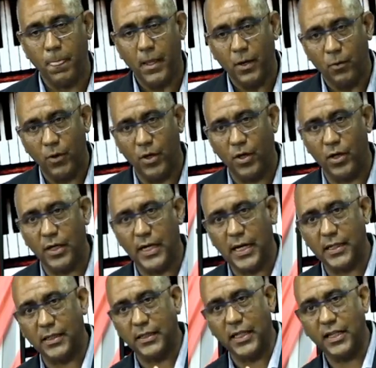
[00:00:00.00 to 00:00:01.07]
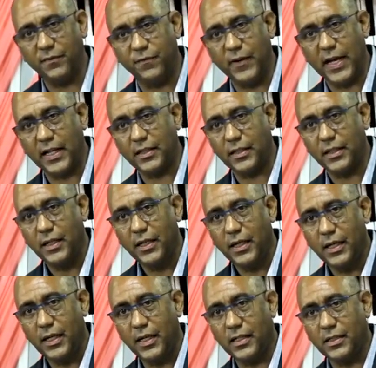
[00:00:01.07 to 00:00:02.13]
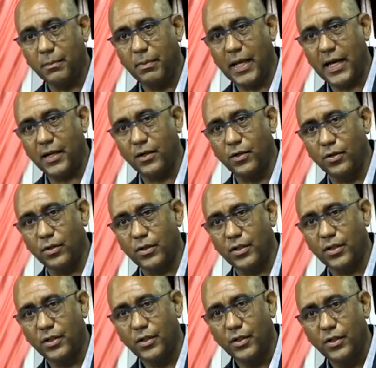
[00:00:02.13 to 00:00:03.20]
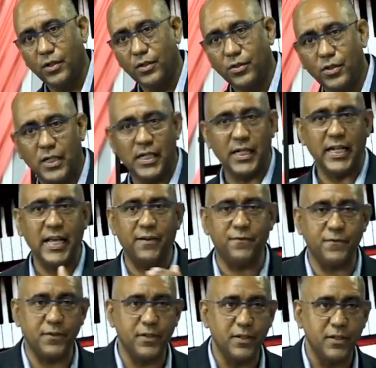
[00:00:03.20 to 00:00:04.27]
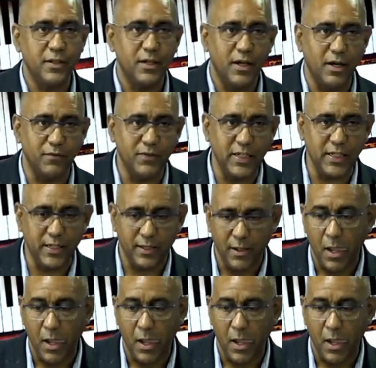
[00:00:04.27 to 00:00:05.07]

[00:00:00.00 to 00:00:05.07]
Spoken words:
We learned that D flat is the black note to the left of D,